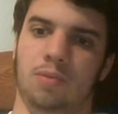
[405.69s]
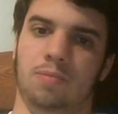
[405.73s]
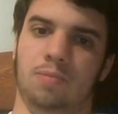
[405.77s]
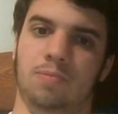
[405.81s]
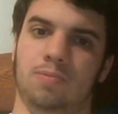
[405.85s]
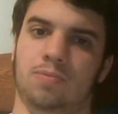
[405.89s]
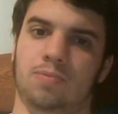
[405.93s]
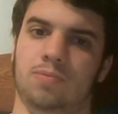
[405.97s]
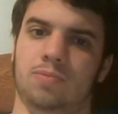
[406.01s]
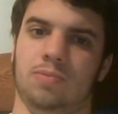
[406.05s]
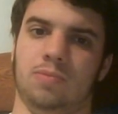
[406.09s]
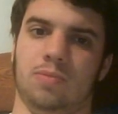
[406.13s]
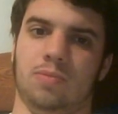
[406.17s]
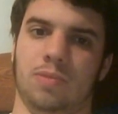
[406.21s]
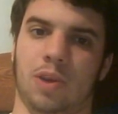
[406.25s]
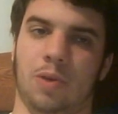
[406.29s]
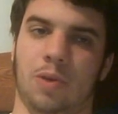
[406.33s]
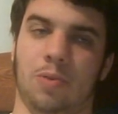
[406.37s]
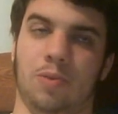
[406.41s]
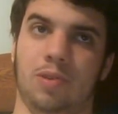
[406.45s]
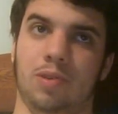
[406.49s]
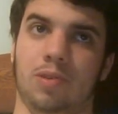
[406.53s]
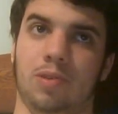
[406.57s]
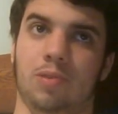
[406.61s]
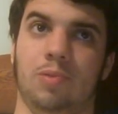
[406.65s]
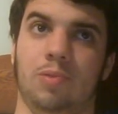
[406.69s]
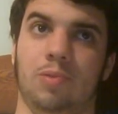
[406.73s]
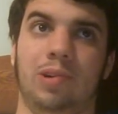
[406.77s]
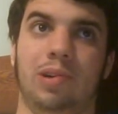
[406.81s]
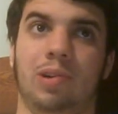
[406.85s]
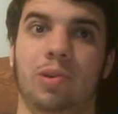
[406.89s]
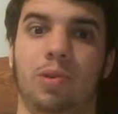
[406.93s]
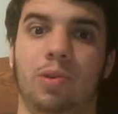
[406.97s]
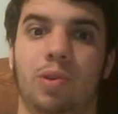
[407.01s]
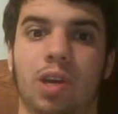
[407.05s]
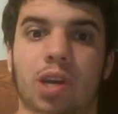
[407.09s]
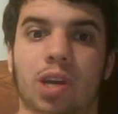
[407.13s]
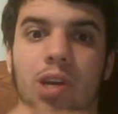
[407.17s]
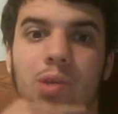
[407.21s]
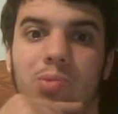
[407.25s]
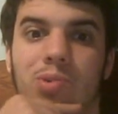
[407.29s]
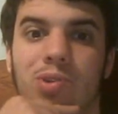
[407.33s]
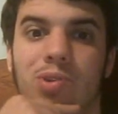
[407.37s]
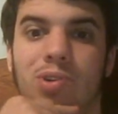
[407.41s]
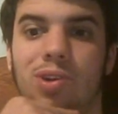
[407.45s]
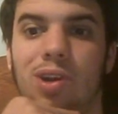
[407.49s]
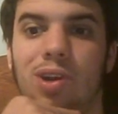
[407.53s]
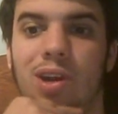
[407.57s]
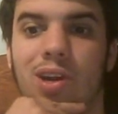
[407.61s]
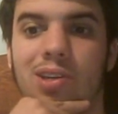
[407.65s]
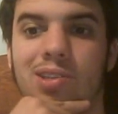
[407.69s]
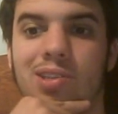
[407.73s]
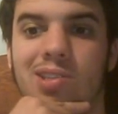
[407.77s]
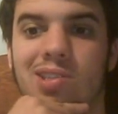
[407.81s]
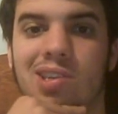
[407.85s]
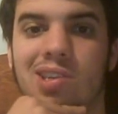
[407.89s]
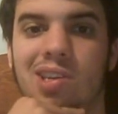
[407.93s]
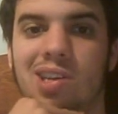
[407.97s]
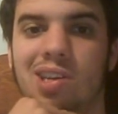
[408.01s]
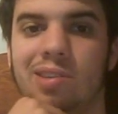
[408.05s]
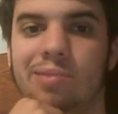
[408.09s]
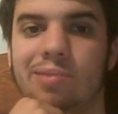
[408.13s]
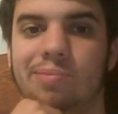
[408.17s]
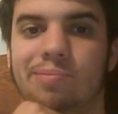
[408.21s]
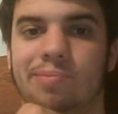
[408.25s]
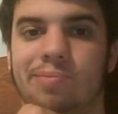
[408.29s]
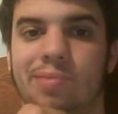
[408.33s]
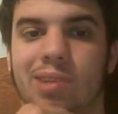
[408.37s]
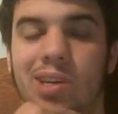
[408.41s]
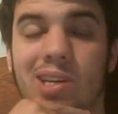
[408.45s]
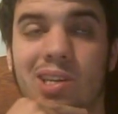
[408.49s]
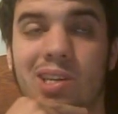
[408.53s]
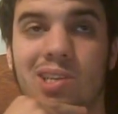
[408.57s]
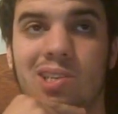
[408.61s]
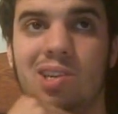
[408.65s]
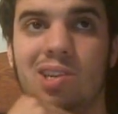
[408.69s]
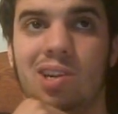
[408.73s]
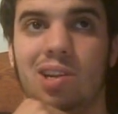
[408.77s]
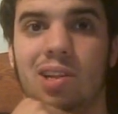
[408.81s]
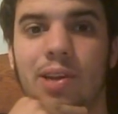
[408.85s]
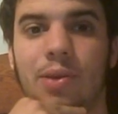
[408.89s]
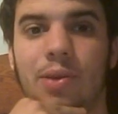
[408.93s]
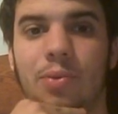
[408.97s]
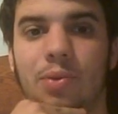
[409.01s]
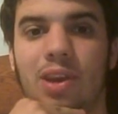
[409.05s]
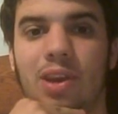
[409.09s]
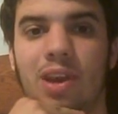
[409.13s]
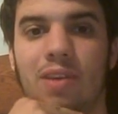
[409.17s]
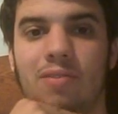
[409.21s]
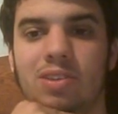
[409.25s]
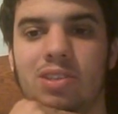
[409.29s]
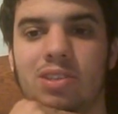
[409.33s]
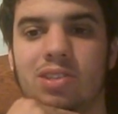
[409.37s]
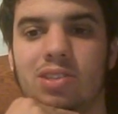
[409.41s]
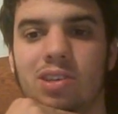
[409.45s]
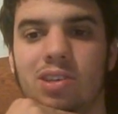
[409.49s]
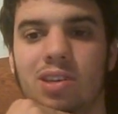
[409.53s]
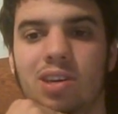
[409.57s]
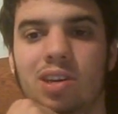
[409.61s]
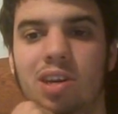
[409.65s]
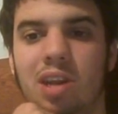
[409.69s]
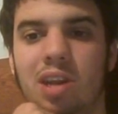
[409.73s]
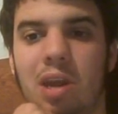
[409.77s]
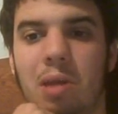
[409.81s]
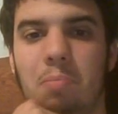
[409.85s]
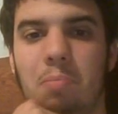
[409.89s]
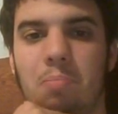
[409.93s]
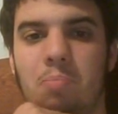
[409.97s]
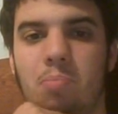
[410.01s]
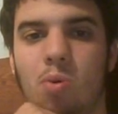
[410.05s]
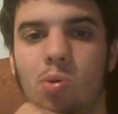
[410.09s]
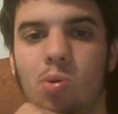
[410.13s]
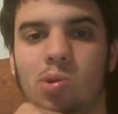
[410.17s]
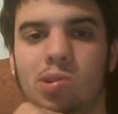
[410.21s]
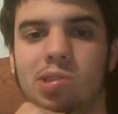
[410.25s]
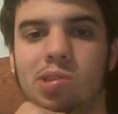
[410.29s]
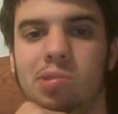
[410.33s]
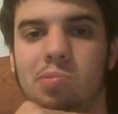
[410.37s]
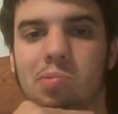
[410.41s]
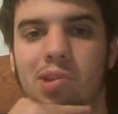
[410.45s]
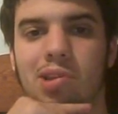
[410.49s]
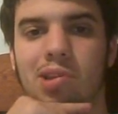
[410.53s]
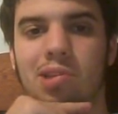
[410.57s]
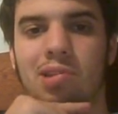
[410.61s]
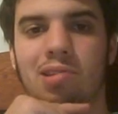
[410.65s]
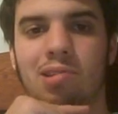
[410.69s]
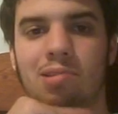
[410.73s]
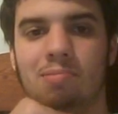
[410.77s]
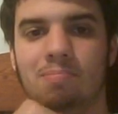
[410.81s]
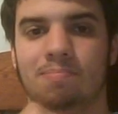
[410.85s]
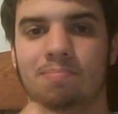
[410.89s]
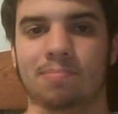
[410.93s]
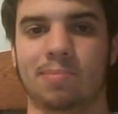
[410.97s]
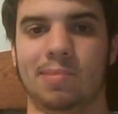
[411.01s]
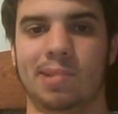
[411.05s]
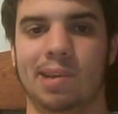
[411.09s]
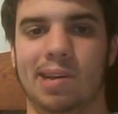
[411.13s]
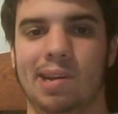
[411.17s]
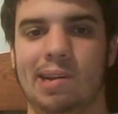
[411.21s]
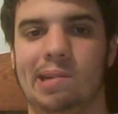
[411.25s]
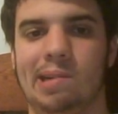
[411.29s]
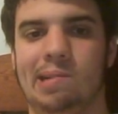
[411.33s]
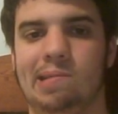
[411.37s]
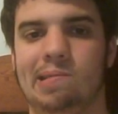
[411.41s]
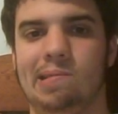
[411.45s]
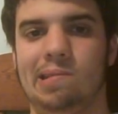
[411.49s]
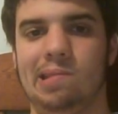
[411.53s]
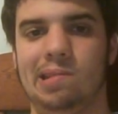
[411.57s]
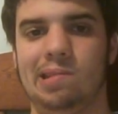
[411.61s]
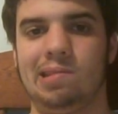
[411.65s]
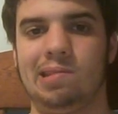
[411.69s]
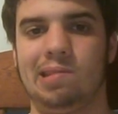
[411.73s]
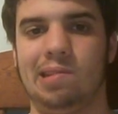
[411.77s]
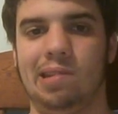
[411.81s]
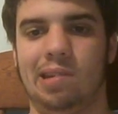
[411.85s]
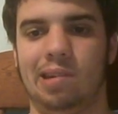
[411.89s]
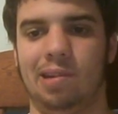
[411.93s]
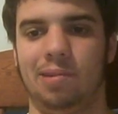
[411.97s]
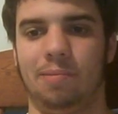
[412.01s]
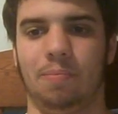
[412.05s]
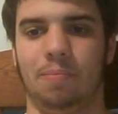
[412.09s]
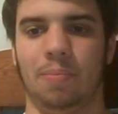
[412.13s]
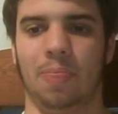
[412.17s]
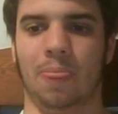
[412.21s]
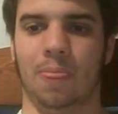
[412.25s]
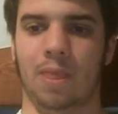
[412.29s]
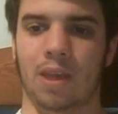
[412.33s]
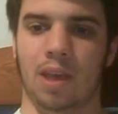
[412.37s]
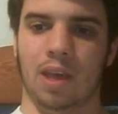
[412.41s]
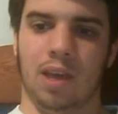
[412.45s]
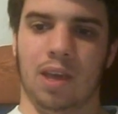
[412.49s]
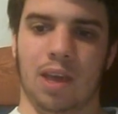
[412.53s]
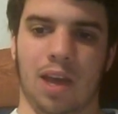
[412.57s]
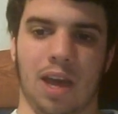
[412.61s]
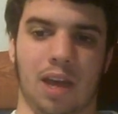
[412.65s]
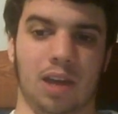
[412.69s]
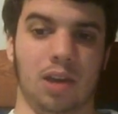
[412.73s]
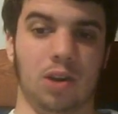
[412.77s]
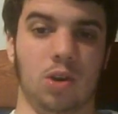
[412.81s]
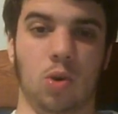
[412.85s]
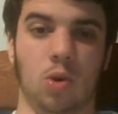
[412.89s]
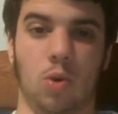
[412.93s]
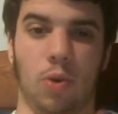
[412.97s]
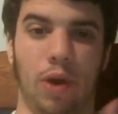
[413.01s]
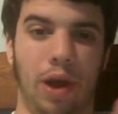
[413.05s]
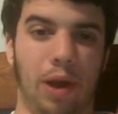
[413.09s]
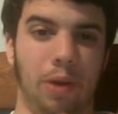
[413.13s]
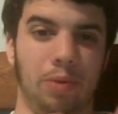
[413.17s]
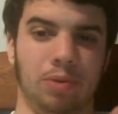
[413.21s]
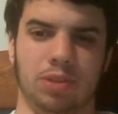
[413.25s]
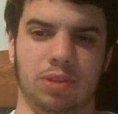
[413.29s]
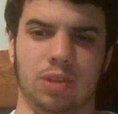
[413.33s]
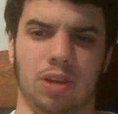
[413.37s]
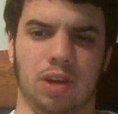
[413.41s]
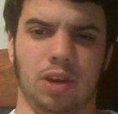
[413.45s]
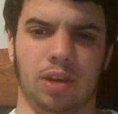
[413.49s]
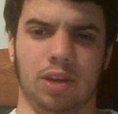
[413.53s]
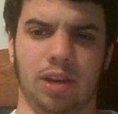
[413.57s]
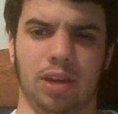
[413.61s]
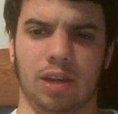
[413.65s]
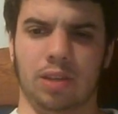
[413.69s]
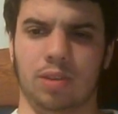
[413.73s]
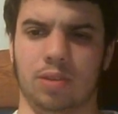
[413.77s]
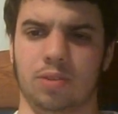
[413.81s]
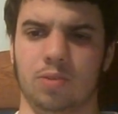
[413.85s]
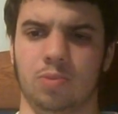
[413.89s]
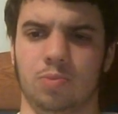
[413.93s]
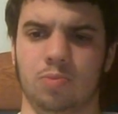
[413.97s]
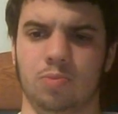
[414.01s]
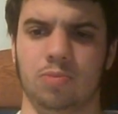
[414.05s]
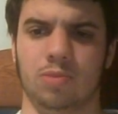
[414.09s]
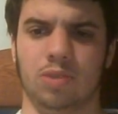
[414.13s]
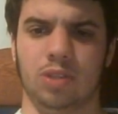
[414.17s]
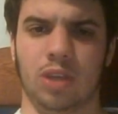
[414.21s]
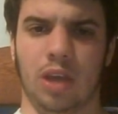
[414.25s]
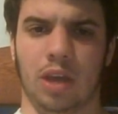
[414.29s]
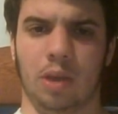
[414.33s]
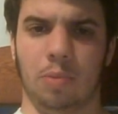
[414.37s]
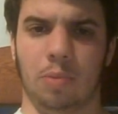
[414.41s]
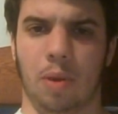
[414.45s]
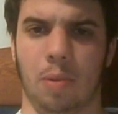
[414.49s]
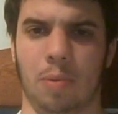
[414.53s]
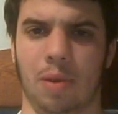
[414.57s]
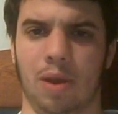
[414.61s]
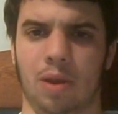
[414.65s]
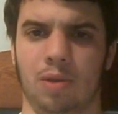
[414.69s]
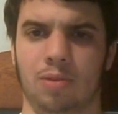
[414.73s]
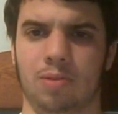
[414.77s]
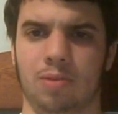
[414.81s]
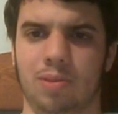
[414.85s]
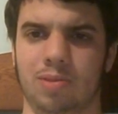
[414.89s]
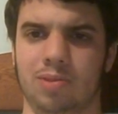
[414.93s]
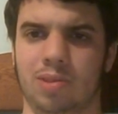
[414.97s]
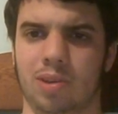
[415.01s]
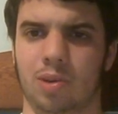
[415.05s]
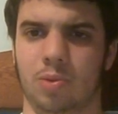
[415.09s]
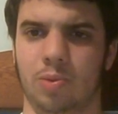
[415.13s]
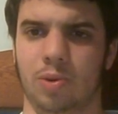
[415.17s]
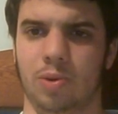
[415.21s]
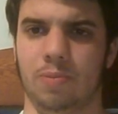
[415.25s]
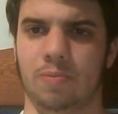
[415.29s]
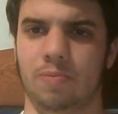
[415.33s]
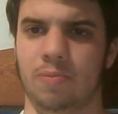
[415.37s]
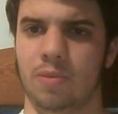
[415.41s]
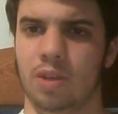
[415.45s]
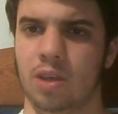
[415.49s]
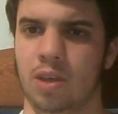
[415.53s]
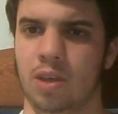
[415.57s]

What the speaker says: I wonder where New Hampshire got its name. And it's not like we have a city named Portsmouth. Interesting. I don't know why I was talking out the side of my mouth. That's kind of weird.